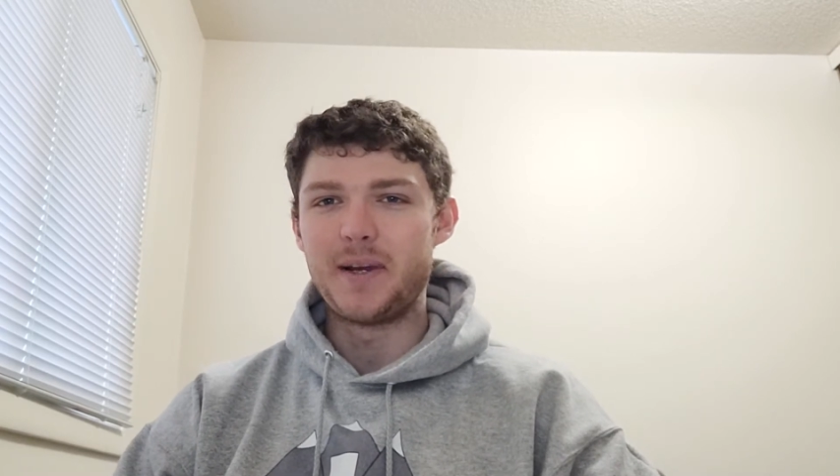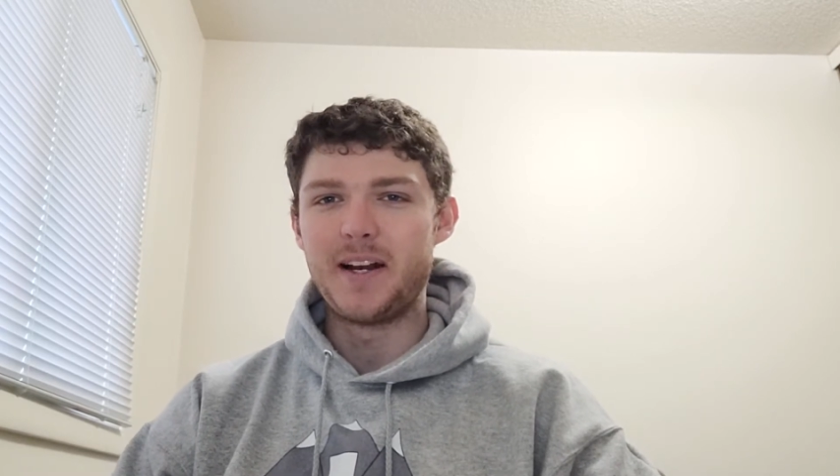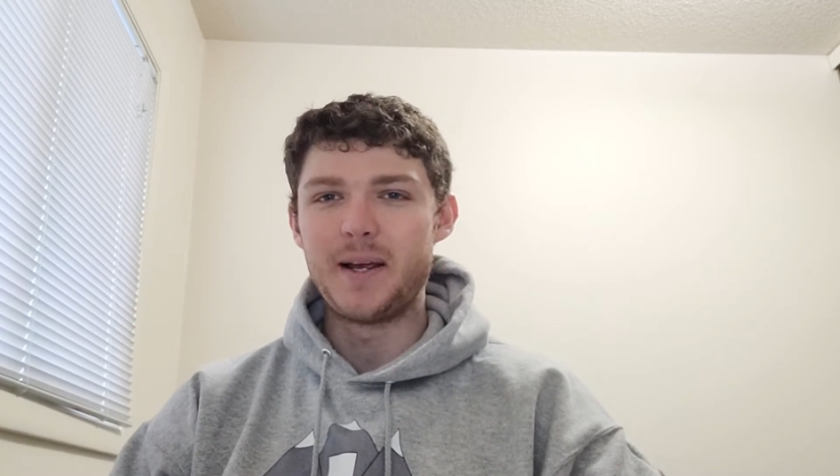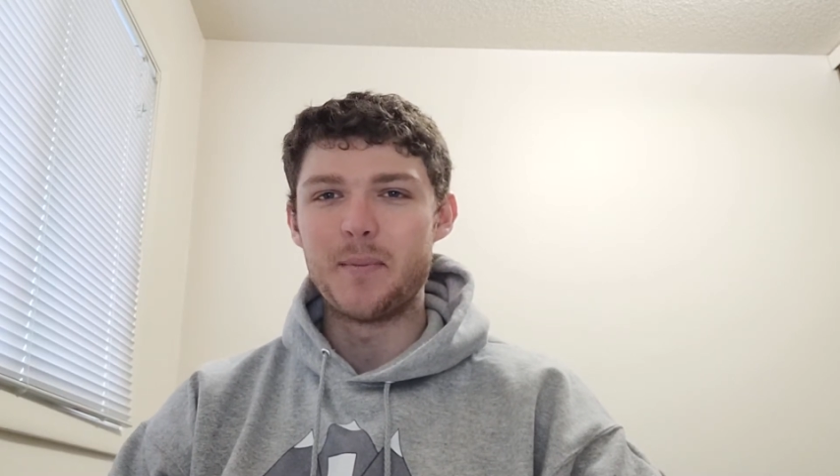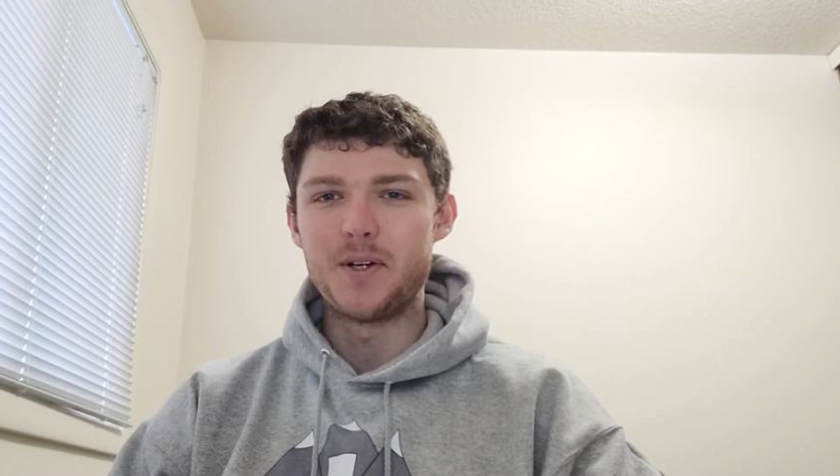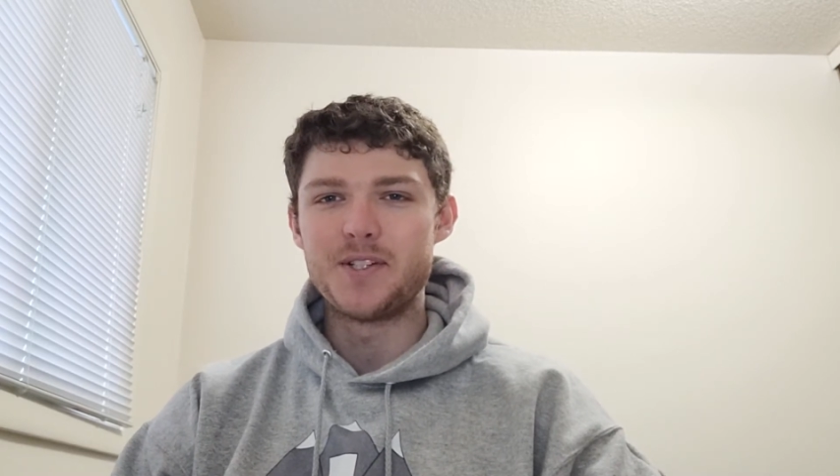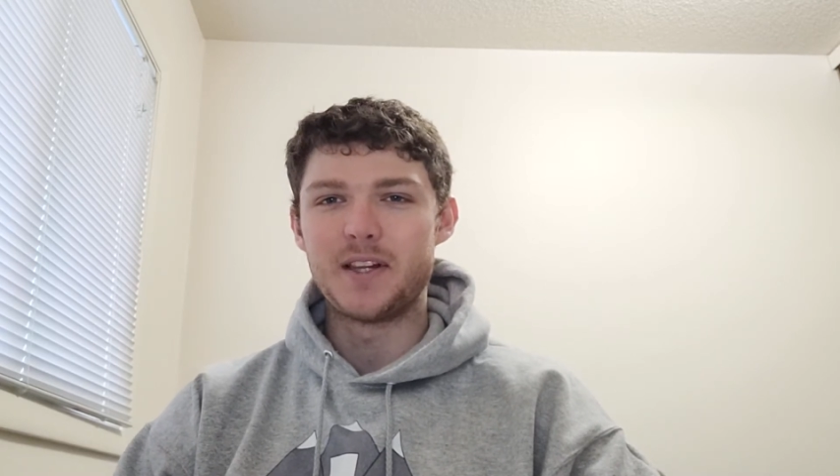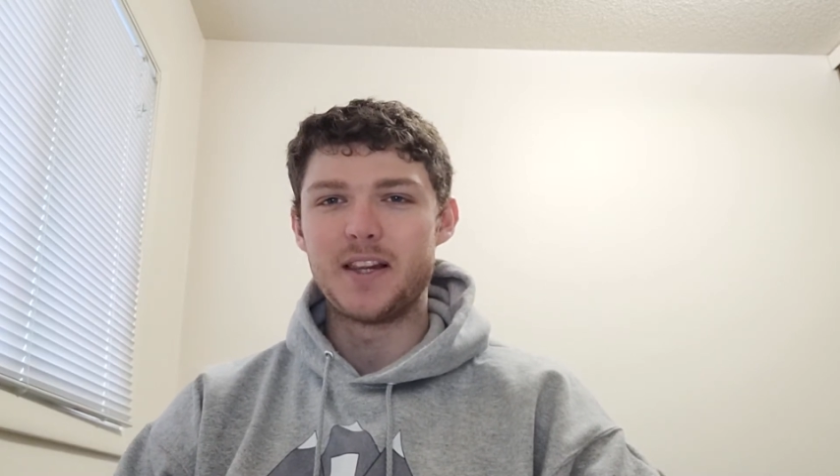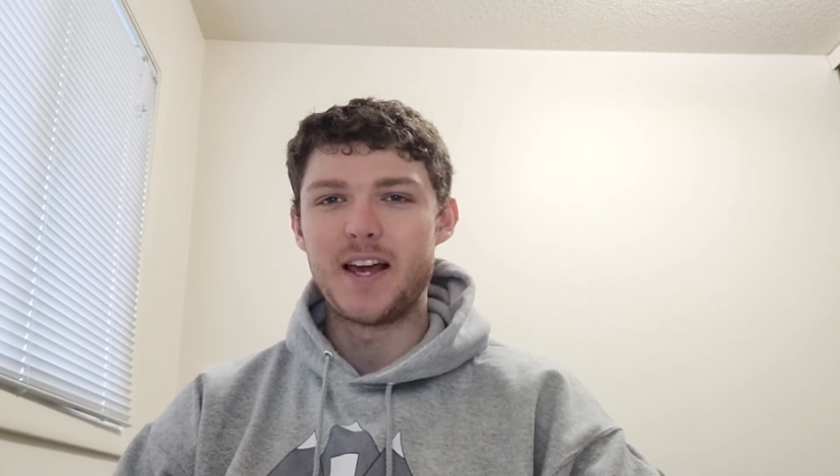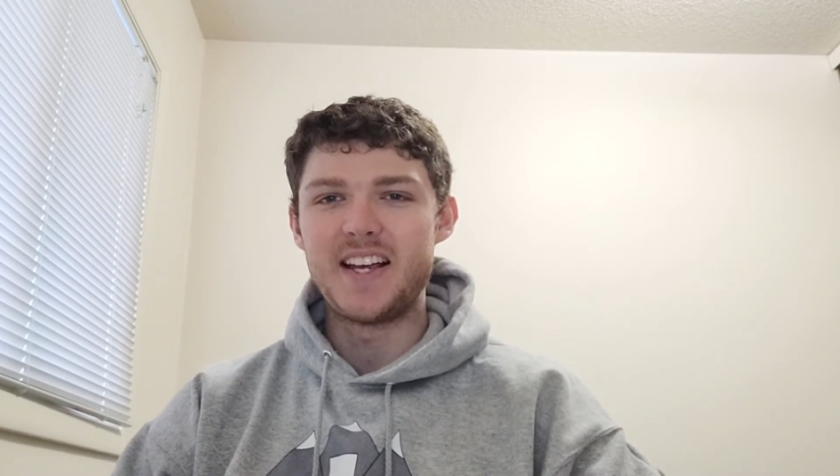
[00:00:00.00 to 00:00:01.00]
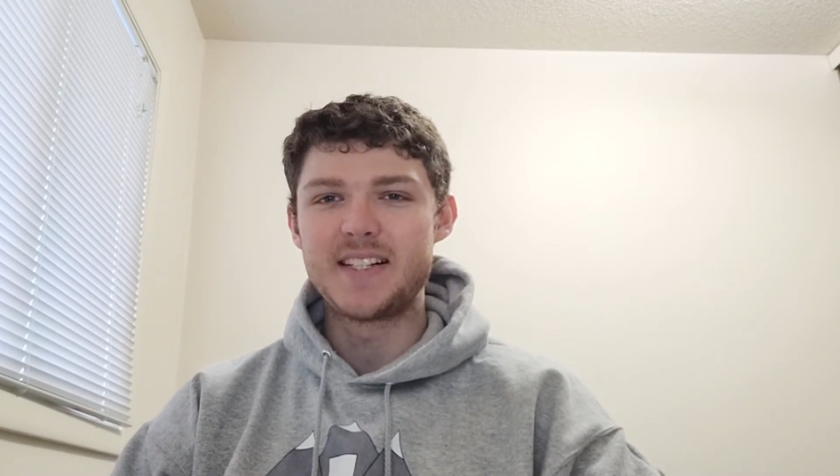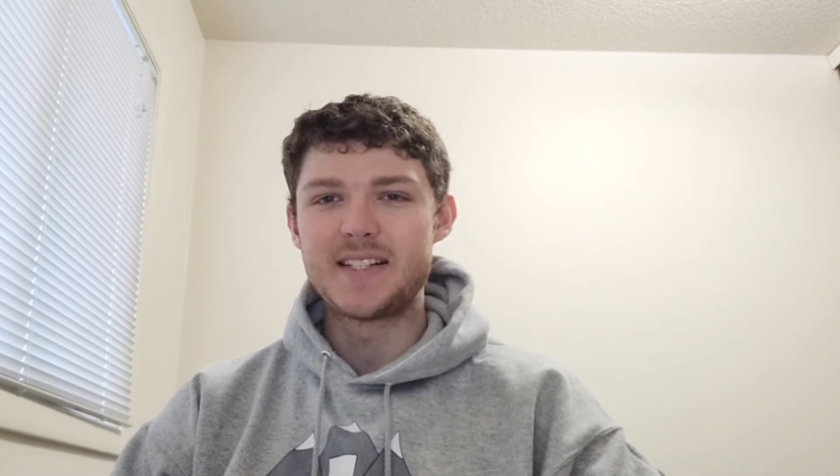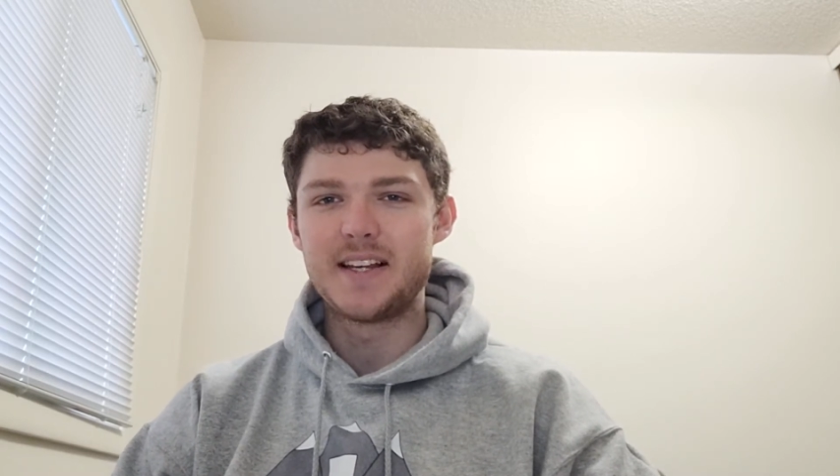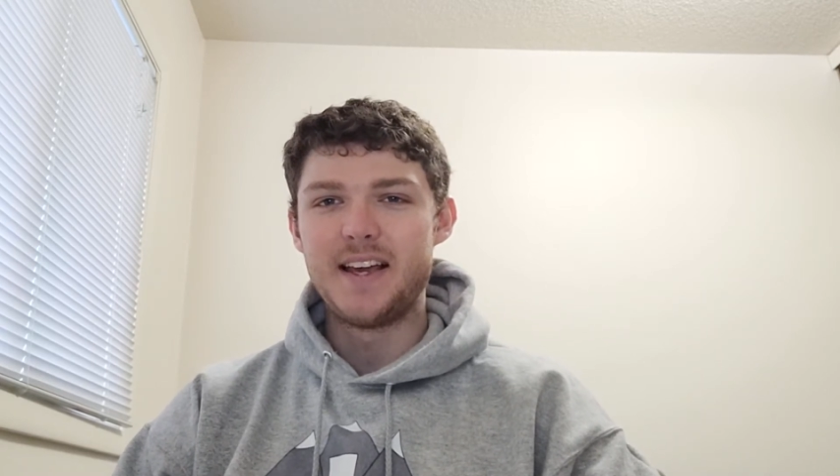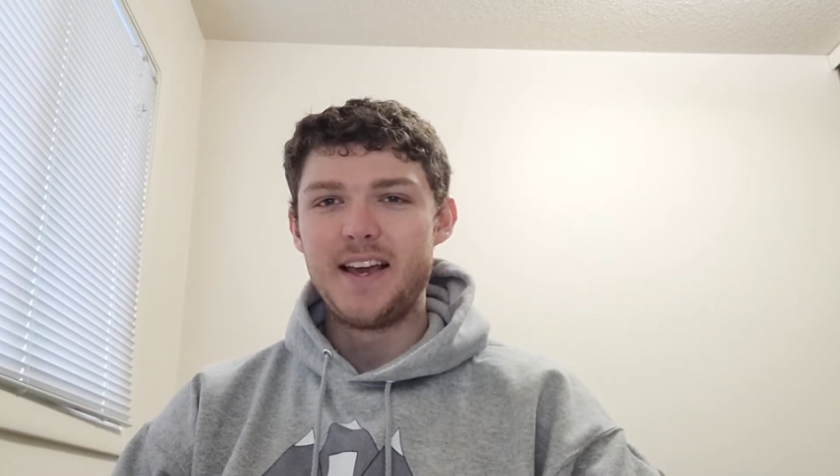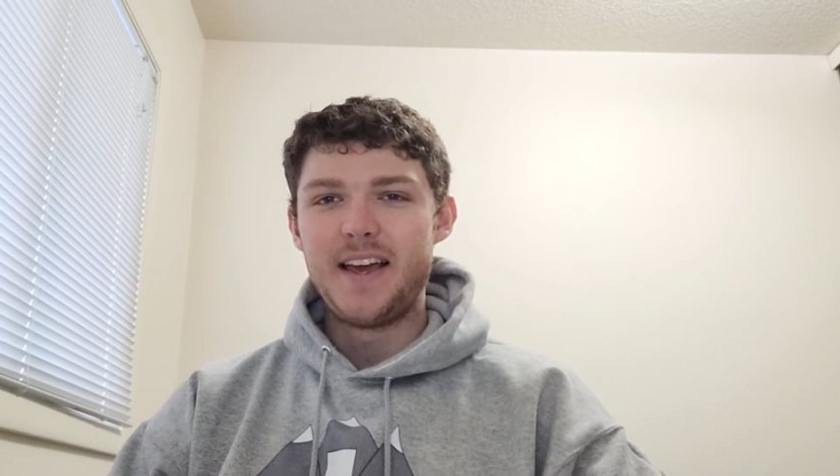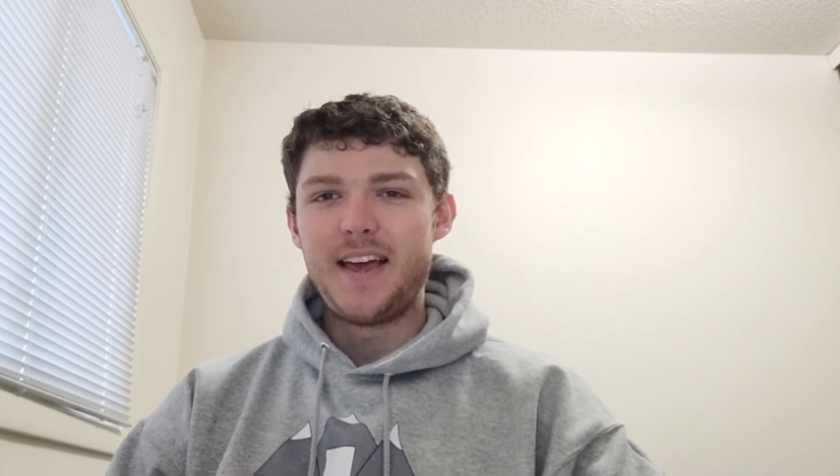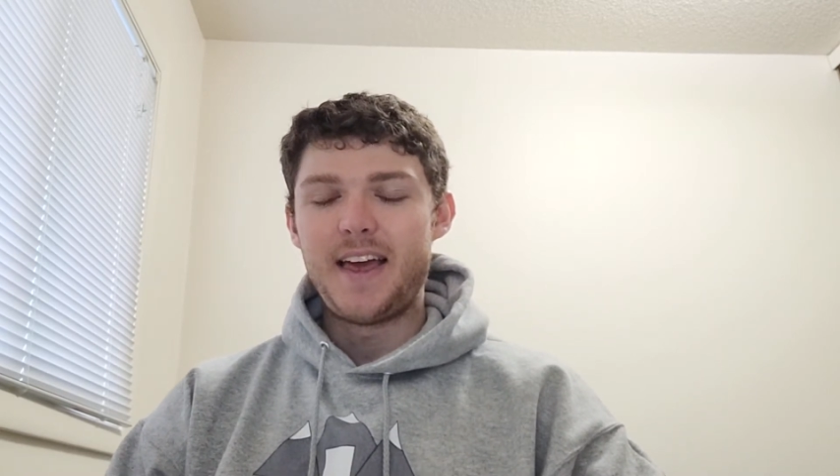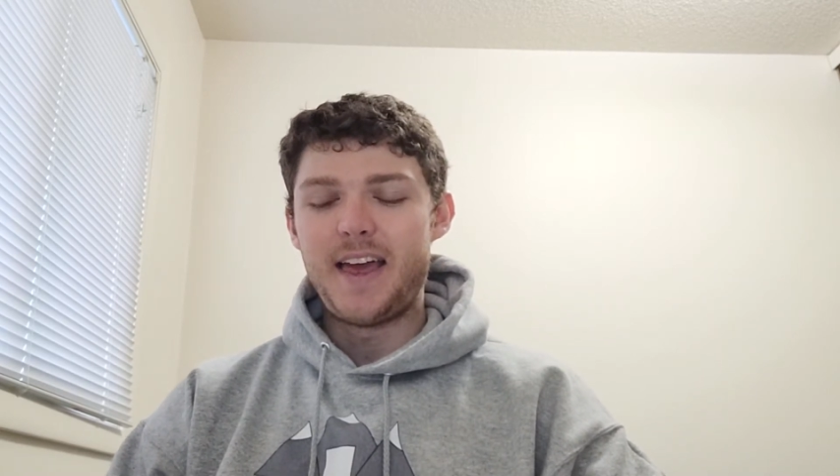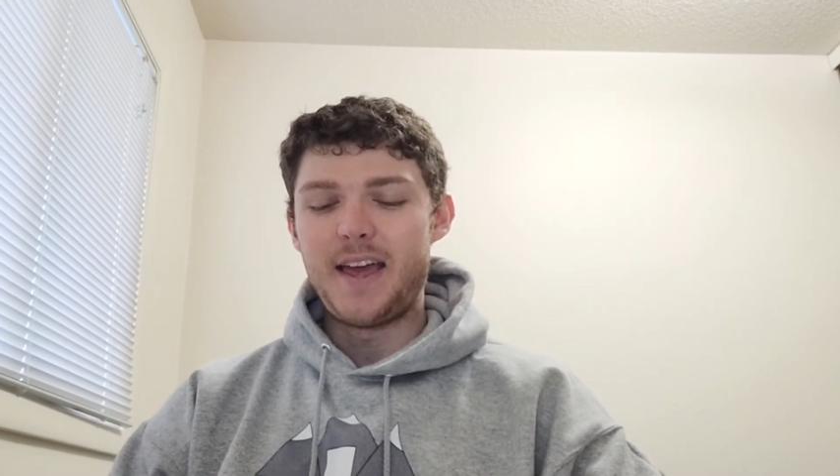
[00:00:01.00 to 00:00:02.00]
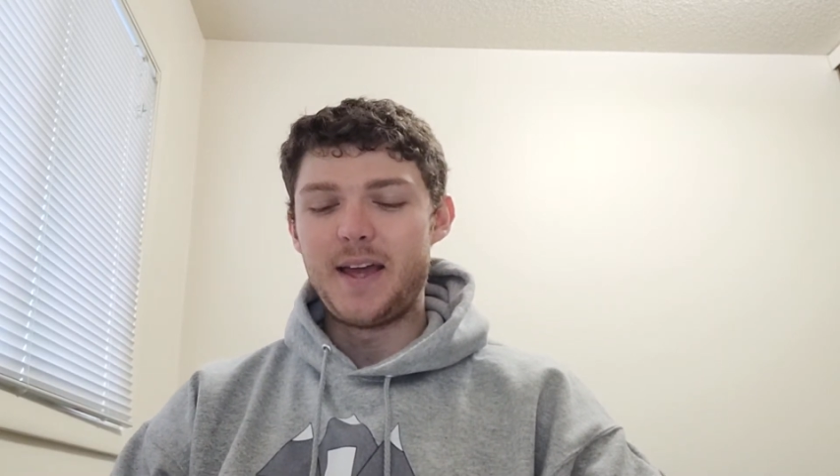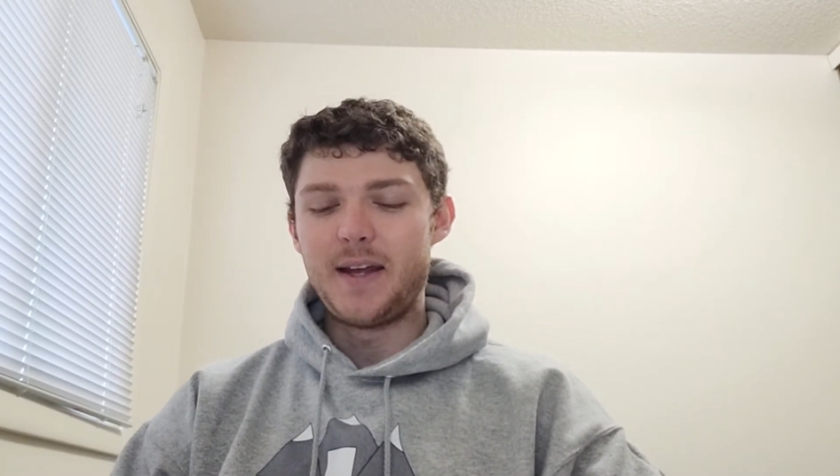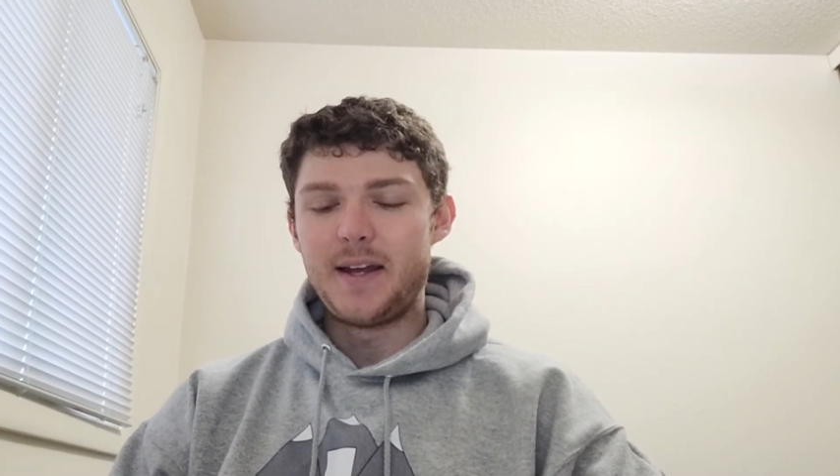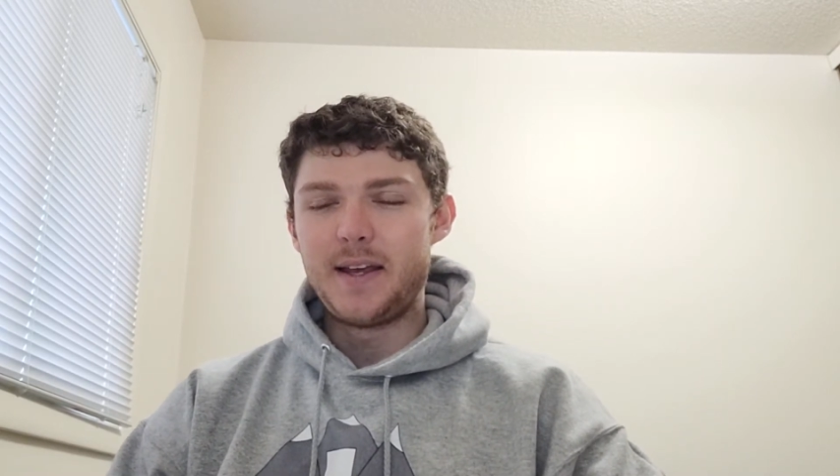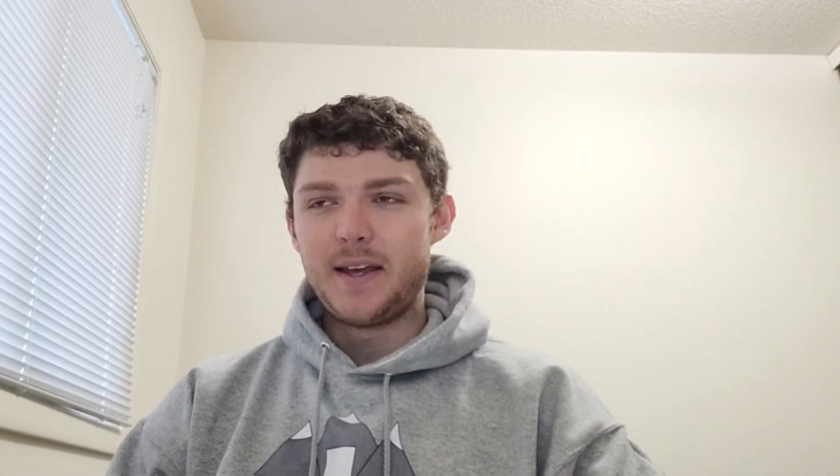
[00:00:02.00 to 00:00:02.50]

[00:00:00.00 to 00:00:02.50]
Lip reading: getting a bunch of likes, and